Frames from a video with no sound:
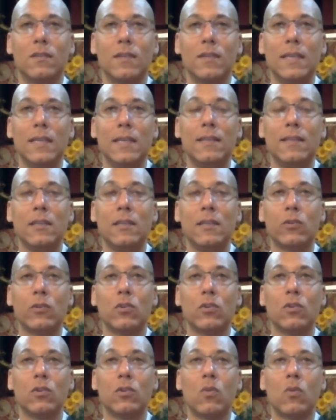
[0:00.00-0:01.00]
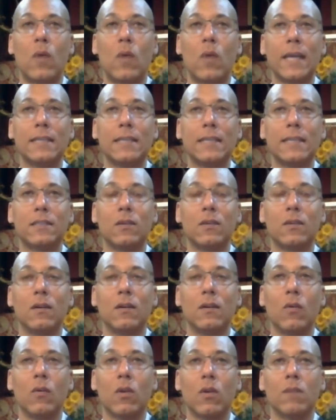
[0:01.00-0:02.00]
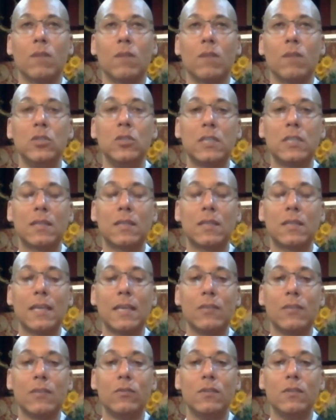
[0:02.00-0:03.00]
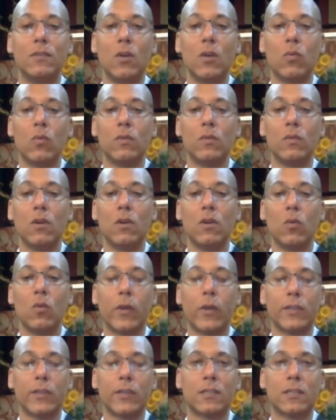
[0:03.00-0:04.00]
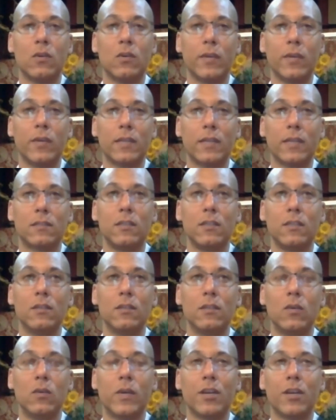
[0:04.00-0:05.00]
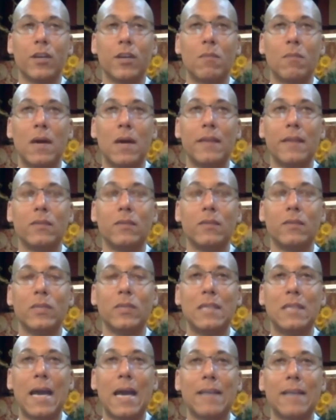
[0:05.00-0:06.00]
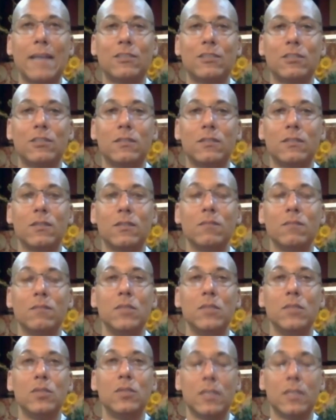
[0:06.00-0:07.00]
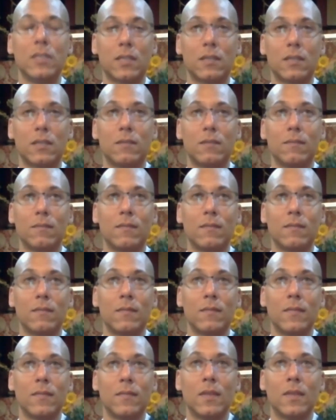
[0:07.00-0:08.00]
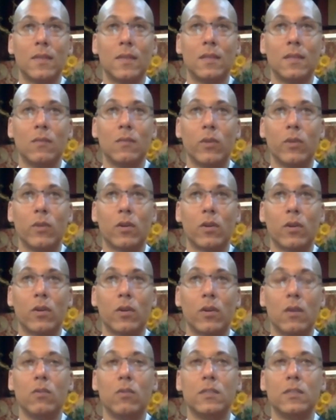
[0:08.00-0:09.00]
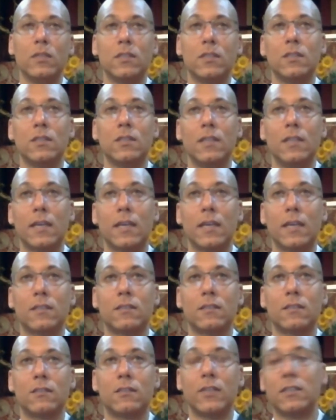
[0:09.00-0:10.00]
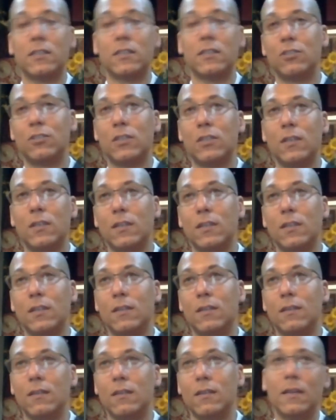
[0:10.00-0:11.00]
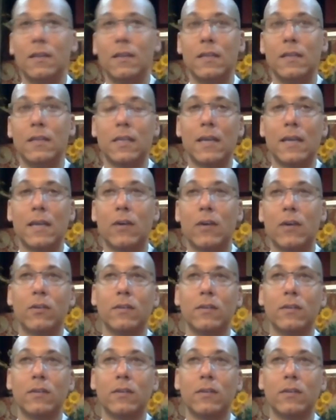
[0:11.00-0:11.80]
ethereal, quiet, or music that you don't know where it's going. So you don't want your mind to attach to the music, where you're like, oh, this is the next transition, and now